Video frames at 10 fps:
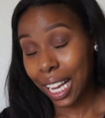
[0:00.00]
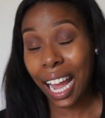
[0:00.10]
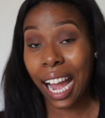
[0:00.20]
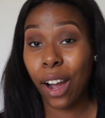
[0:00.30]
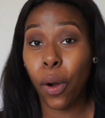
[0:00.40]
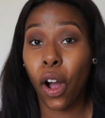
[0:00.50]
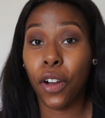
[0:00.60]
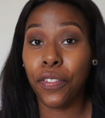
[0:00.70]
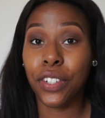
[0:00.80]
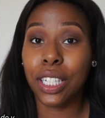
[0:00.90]
How
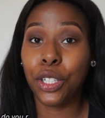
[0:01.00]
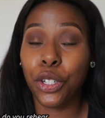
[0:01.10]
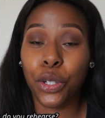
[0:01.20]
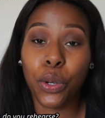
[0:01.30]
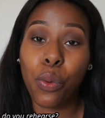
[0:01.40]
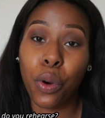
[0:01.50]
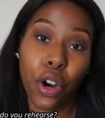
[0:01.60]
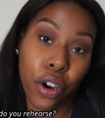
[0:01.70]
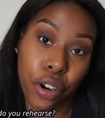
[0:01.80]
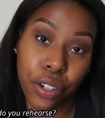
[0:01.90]
often do you
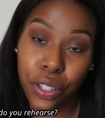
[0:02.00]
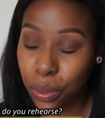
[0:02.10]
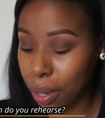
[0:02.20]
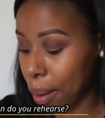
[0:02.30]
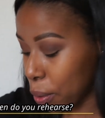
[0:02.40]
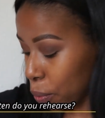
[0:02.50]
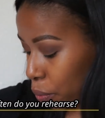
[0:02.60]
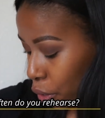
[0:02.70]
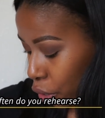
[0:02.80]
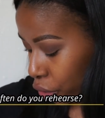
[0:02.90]
rehearse? I mean, we
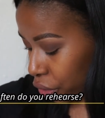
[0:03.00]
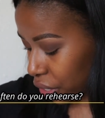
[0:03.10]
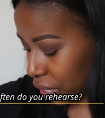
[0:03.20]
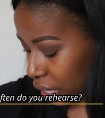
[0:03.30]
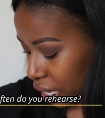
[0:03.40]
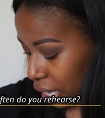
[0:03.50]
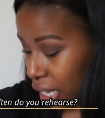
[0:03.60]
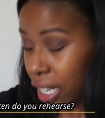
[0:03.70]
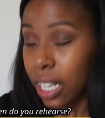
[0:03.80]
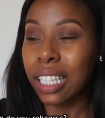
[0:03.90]
rehearse.
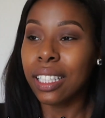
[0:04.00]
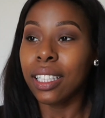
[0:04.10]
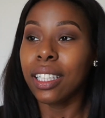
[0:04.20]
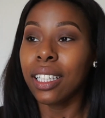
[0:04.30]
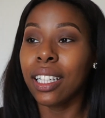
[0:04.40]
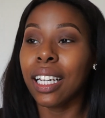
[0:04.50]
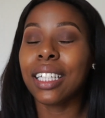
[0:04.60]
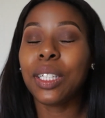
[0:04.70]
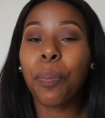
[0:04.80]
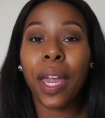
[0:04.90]

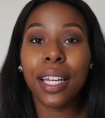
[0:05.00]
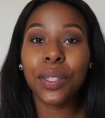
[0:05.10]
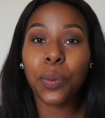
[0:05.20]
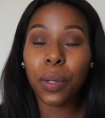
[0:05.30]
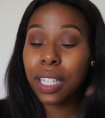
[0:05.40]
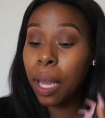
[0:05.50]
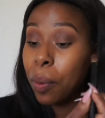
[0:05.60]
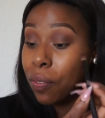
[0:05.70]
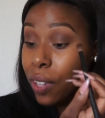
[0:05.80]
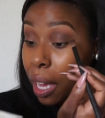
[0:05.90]
It depends what type
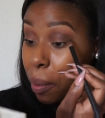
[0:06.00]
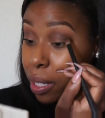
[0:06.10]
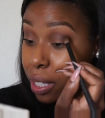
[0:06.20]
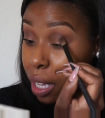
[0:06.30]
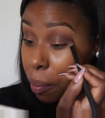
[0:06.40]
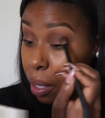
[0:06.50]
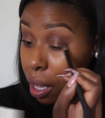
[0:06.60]
of game is coming